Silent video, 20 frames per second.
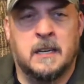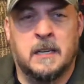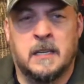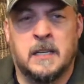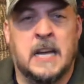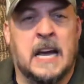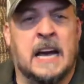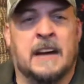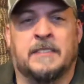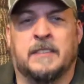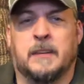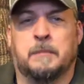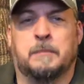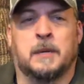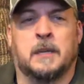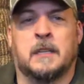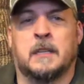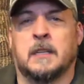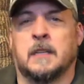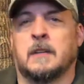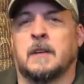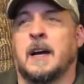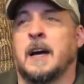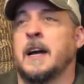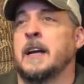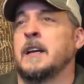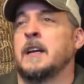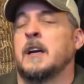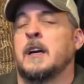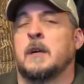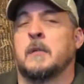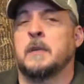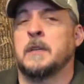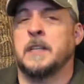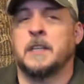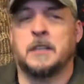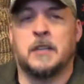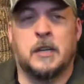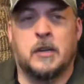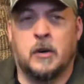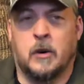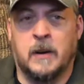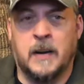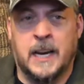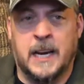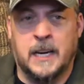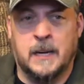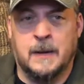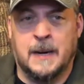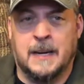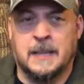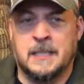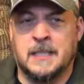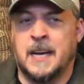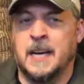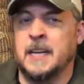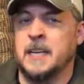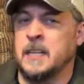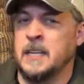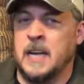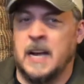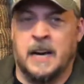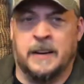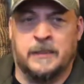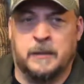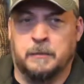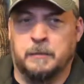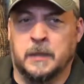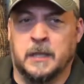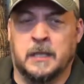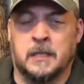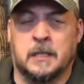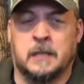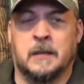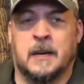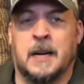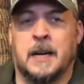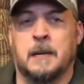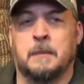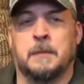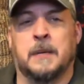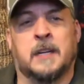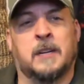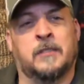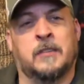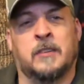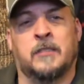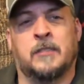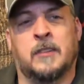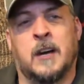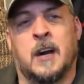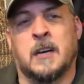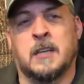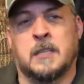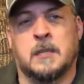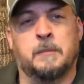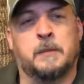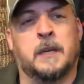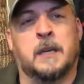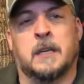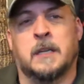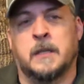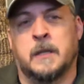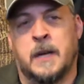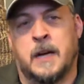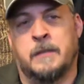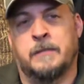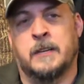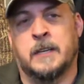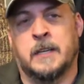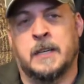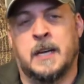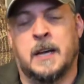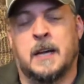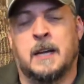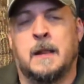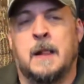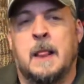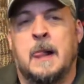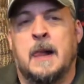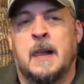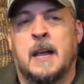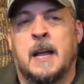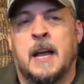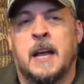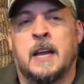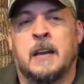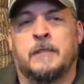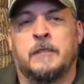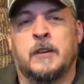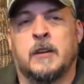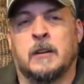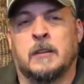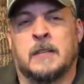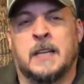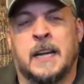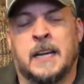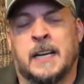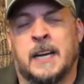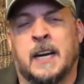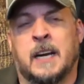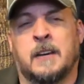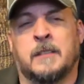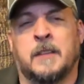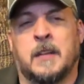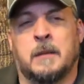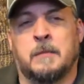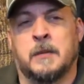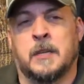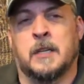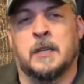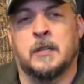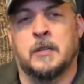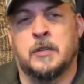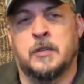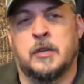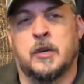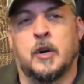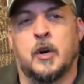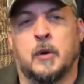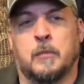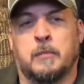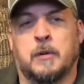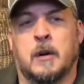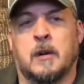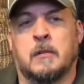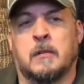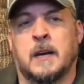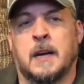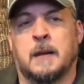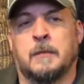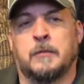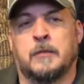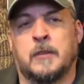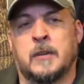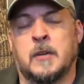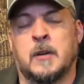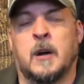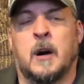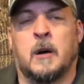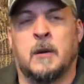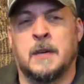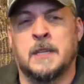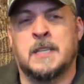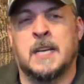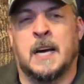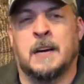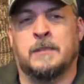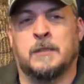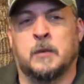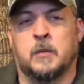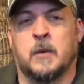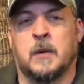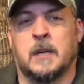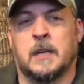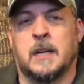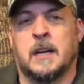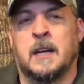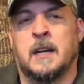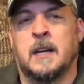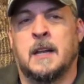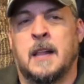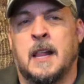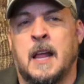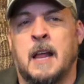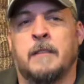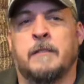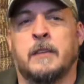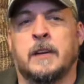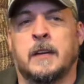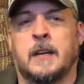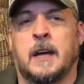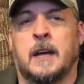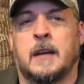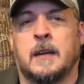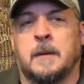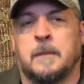you have to put in the grind. When there's a tornado outside, you have to put in the grind, because these dogs depend on you every day. And if you don't take care of them, you can lose your whole program. So you always have to work every day.